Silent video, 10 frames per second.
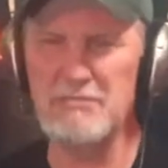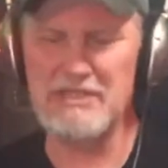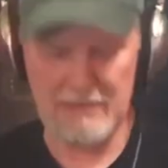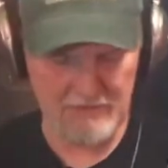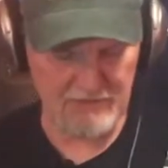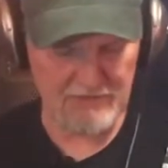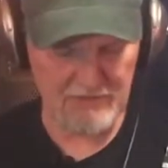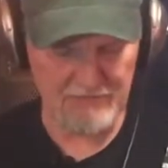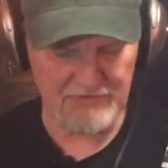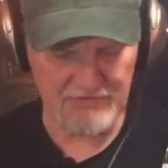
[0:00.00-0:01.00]
beginner
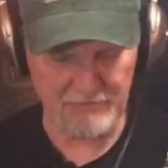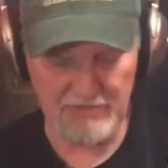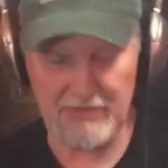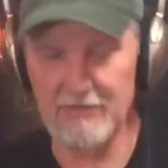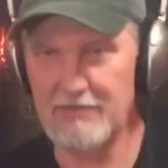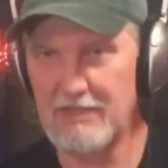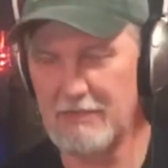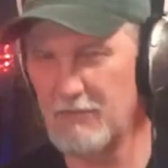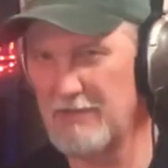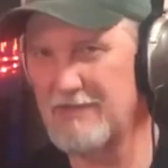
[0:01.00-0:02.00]
guitar for somebody learning,
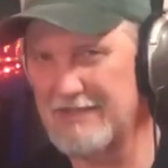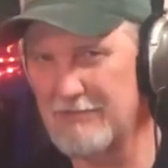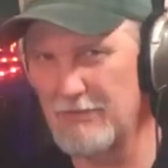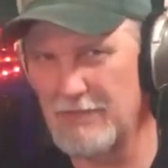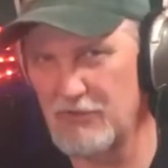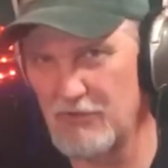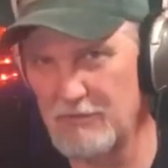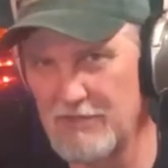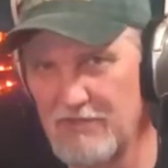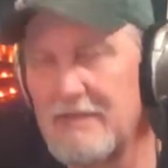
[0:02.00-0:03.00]
one of the Indonesia
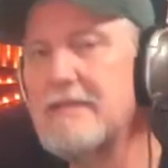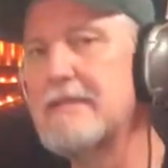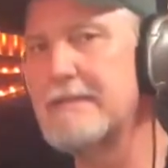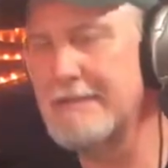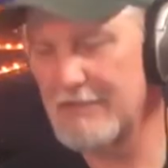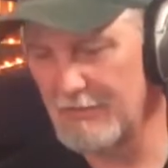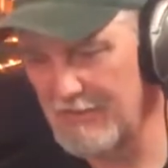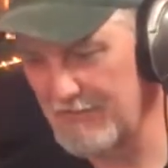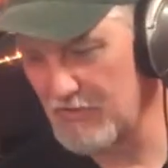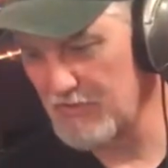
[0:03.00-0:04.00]
ones. Stay away
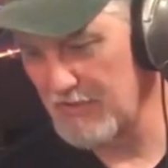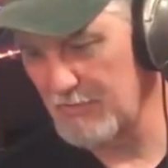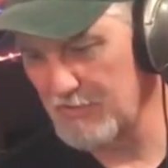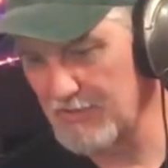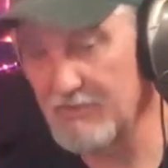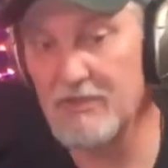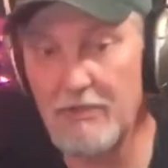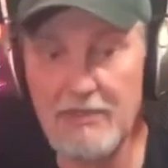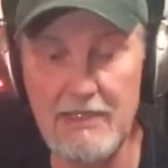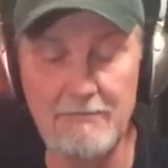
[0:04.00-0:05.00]
from the China bullets.
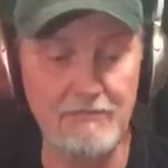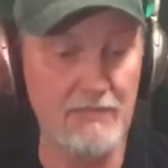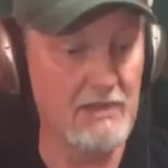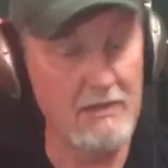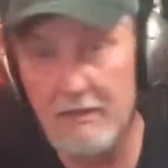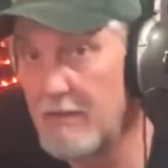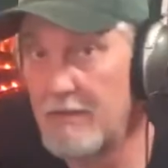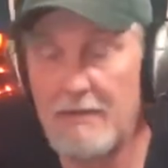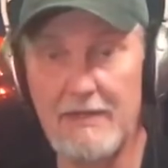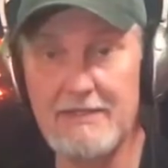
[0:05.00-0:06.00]
Okay,
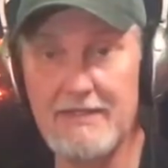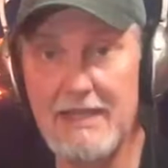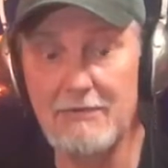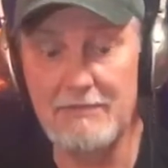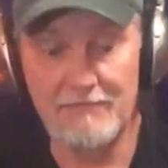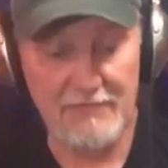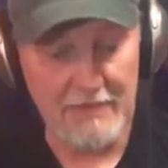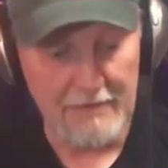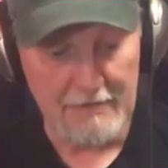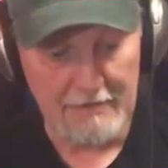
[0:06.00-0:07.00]
that's that one.
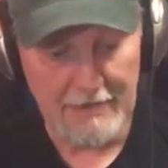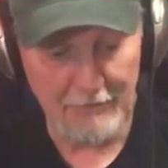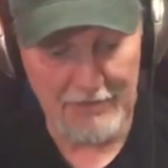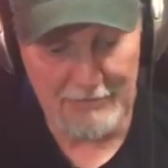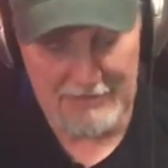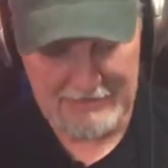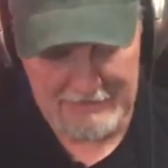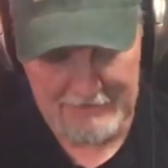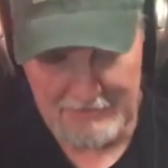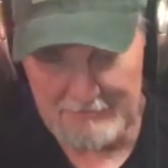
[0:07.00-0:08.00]
Now what am I on
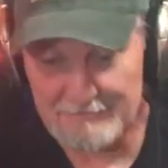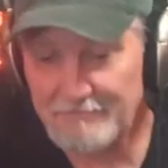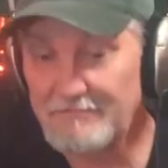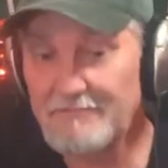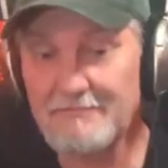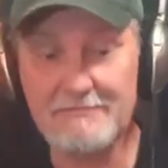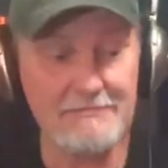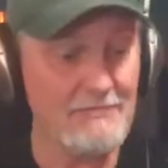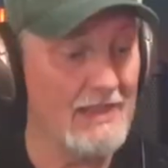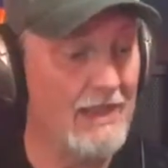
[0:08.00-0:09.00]
to?
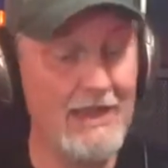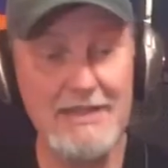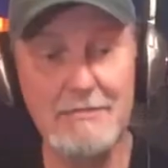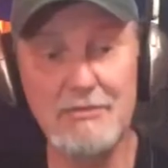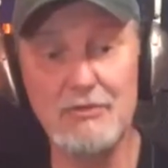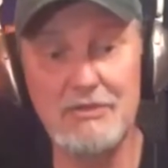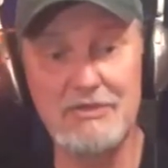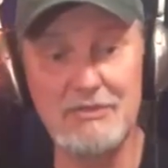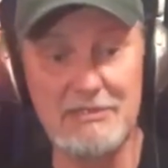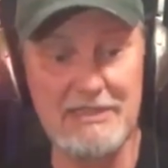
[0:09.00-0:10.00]
I am going
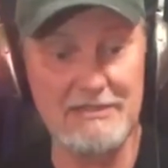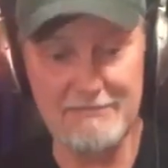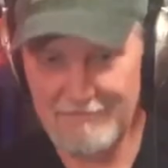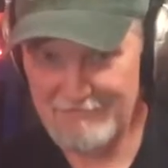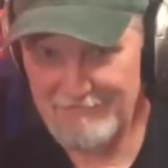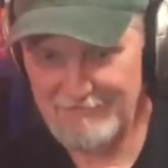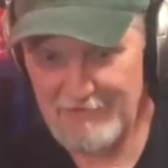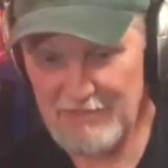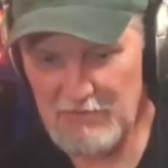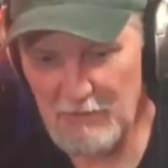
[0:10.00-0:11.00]
to be, if you
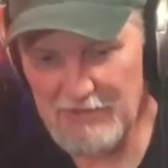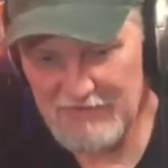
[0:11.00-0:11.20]
give me 1